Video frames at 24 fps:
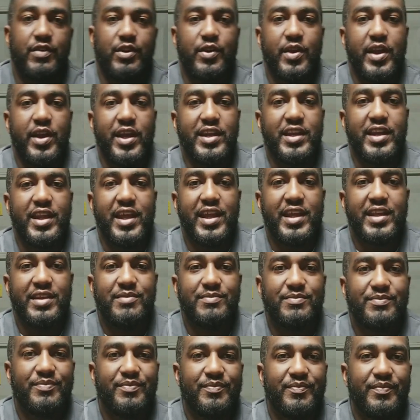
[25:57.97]
you guys have a
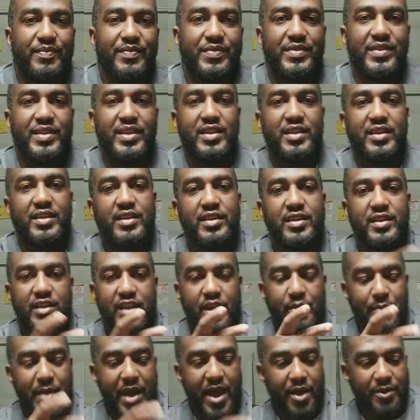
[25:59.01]
great day.
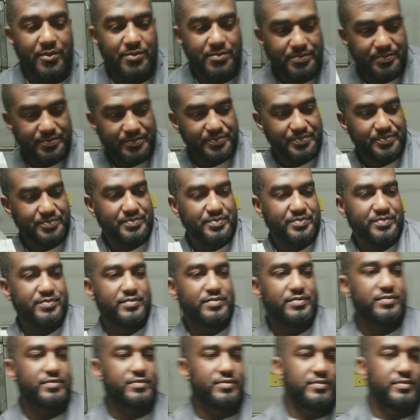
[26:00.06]
I'm out.